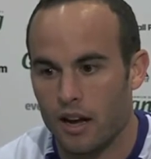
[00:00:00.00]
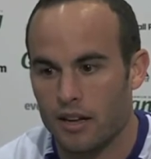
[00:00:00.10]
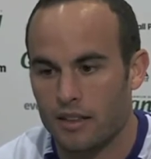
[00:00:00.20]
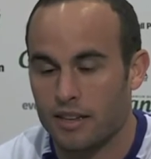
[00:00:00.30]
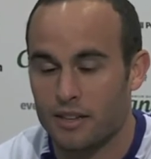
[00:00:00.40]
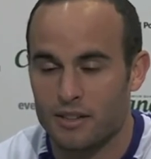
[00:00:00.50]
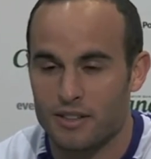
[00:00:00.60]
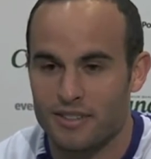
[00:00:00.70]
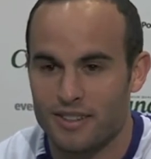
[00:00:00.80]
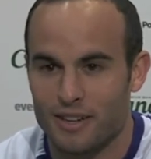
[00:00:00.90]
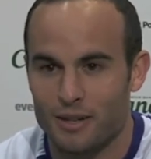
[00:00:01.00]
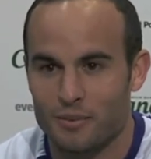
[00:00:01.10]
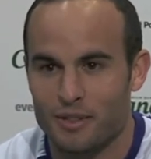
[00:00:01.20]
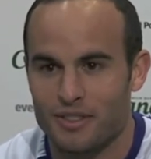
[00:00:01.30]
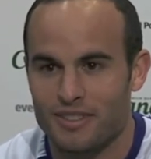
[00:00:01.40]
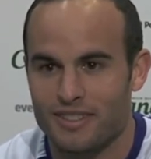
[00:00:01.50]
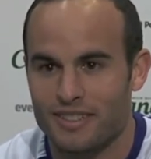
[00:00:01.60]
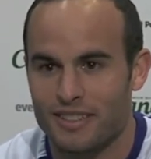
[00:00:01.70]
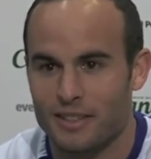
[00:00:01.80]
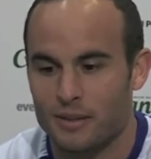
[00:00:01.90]
I think good. I hope good.
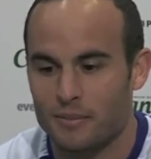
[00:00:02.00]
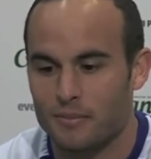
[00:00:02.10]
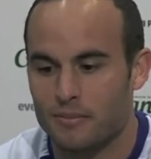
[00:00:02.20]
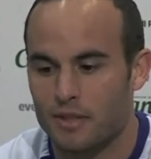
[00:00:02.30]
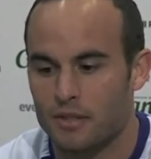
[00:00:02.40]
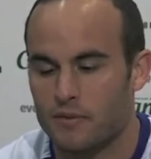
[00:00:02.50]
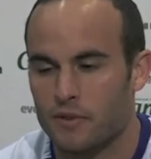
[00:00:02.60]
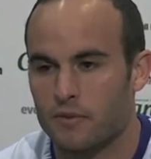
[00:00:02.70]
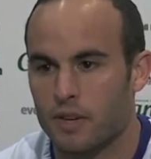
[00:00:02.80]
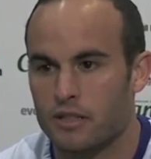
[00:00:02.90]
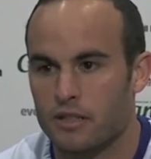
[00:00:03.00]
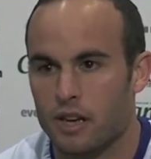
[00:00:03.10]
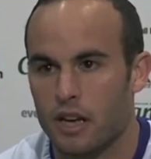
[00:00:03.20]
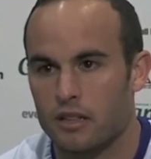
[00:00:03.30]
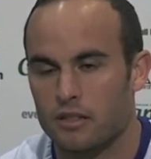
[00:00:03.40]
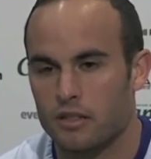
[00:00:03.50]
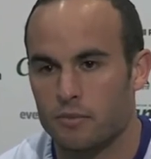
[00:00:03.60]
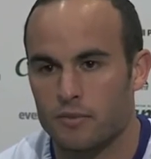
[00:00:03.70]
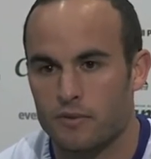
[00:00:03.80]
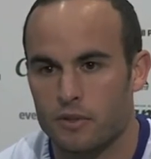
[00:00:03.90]
There's a few faces I hadn't
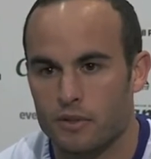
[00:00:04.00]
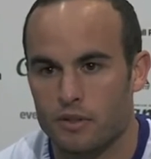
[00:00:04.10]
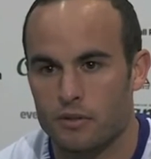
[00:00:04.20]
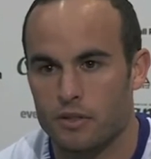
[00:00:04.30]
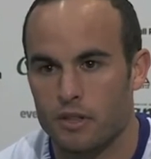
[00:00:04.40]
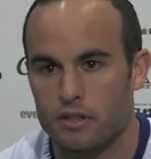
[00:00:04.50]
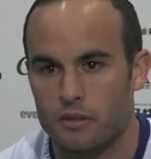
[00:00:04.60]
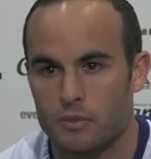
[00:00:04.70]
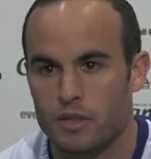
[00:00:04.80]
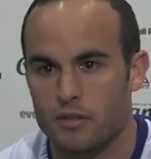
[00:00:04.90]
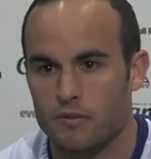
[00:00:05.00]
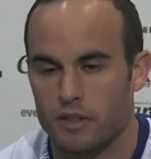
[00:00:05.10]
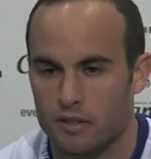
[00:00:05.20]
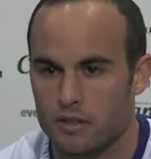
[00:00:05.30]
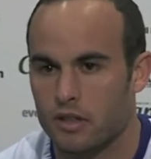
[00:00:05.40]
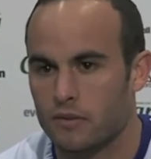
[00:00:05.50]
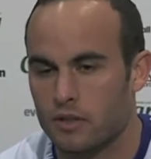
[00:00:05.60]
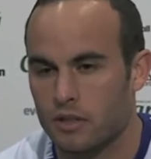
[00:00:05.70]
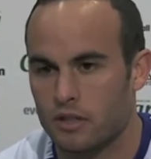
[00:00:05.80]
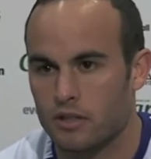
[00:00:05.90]
seen before, so it was nice to meet the faces I've
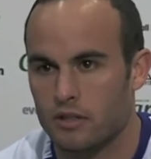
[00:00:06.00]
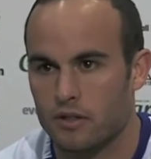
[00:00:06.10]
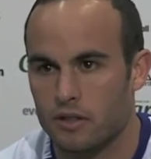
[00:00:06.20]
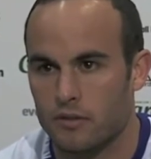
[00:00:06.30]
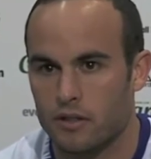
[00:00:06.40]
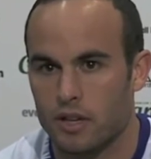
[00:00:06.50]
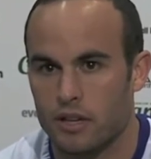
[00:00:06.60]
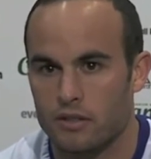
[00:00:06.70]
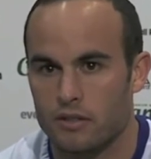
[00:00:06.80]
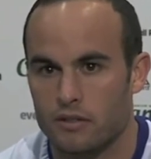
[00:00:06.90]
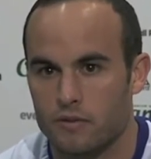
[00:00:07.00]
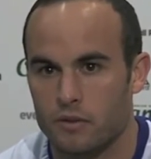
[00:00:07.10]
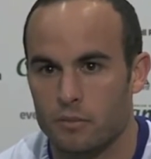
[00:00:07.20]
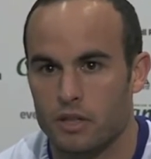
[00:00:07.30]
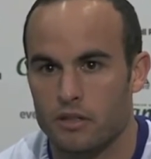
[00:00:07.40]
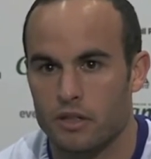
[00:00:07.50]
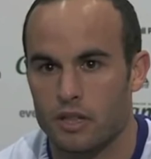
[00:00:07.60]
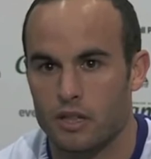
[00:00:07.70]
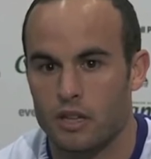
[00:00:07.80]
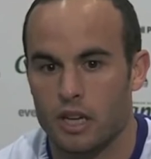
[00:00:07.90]
seen on TV over the last few months,
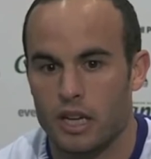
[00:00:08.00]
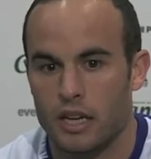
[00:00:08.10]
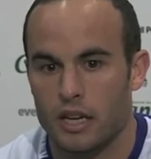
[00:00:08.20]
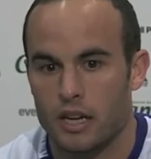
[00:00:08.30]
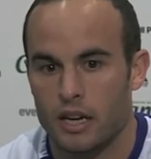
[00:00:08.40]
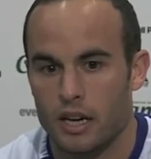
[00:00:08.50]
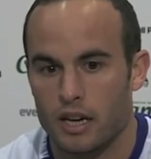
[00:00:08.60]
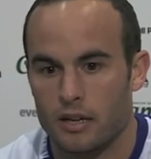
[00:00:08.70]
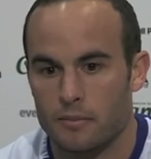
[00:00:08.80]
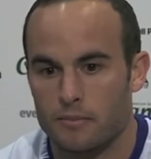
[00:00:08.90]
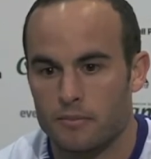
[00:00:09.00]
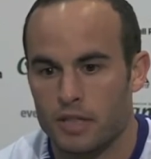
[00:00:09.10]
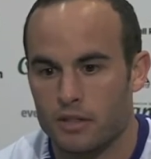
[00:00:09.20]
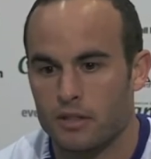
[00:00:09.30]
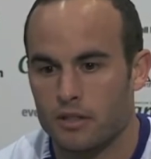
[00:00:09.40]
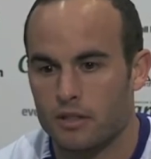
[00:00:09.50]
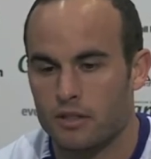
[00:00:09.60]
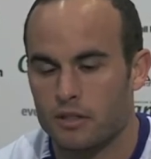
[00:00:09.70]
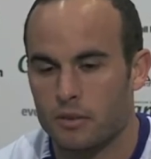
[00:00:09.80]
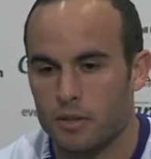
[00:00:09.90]
and it's good to
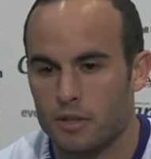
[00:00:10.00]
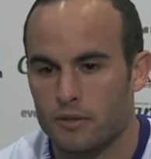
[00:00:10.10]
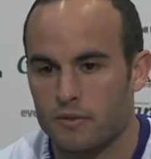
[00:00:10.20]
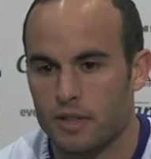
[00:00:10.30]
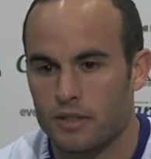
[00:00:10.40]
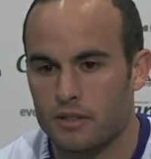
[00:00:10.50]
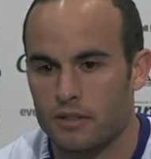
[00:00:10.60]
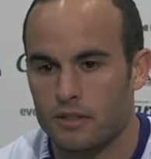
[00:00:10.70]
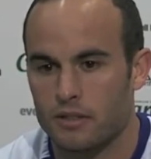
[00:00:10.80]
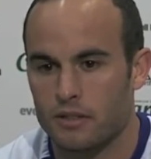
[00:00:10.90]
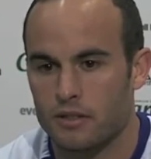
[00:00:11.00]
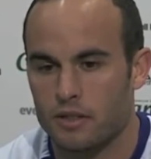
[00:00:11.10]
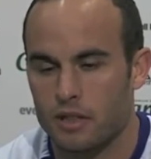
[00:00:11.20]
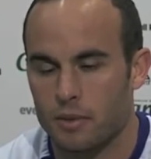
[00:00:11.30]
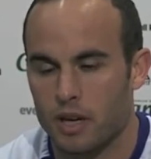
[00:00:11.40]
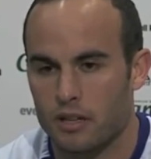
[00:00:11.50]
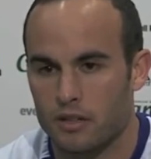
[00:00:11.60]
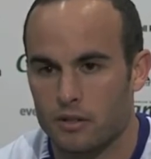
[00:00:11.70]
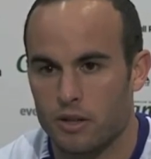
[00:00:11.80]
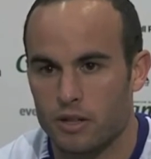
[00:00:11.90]
see some of the old faces and good to get back
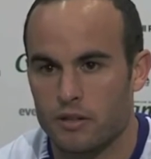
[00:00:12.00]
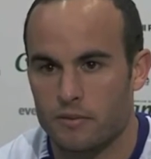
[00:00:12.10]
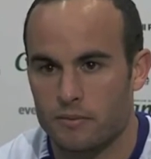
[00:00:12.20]
into training.